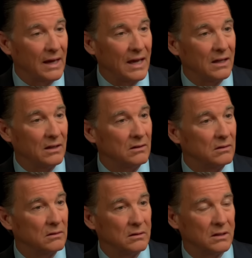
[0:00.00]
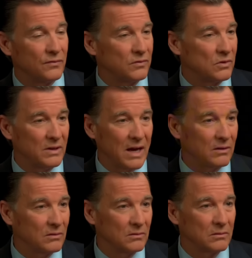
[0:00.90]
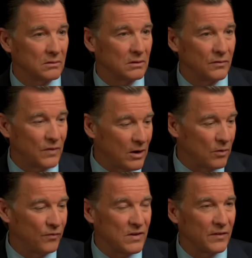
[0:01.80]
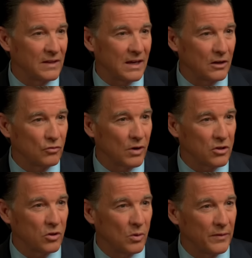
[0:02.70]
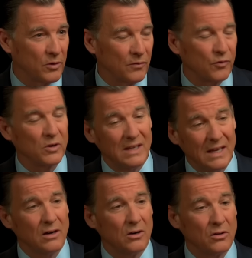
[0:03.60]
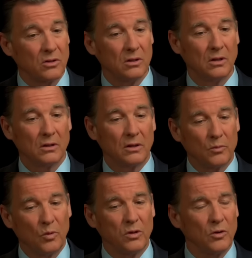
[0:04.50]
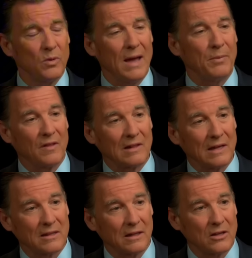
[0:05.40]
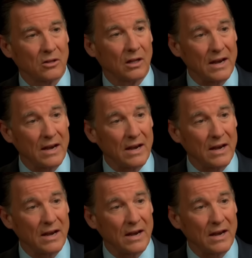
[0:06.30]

And if they don't feel that they can trust you on those, for years, look what happened in this last election.